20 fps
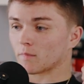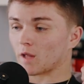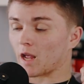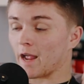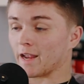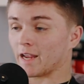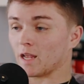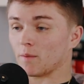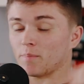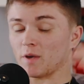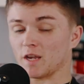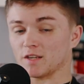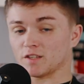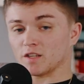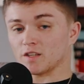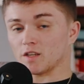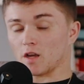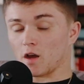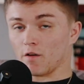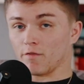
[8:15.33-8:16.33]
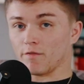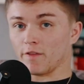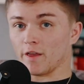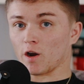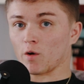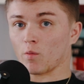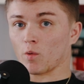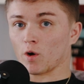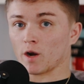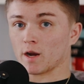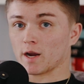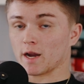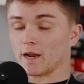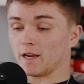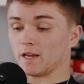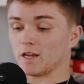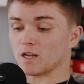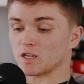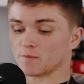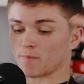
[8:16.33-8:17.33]
I get pieces of their work
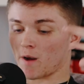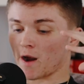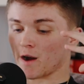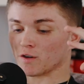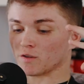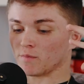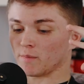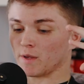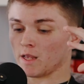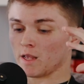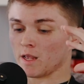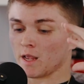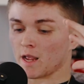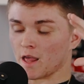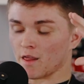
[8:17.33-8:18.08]
and it inspires me,